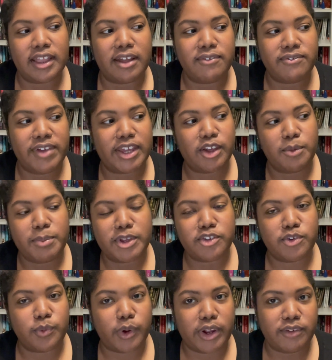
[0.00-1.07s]
a fake
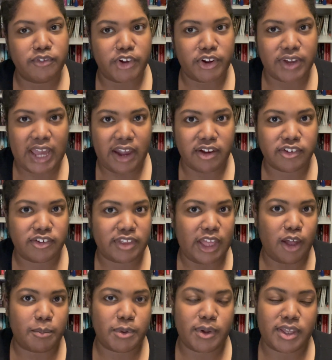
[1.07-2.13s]
obituary for your character to
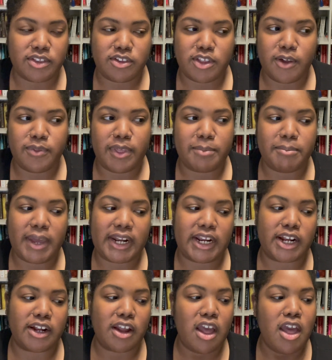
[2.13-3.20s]
help you get to know them
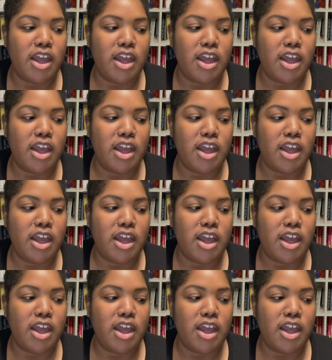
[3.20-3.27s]
better.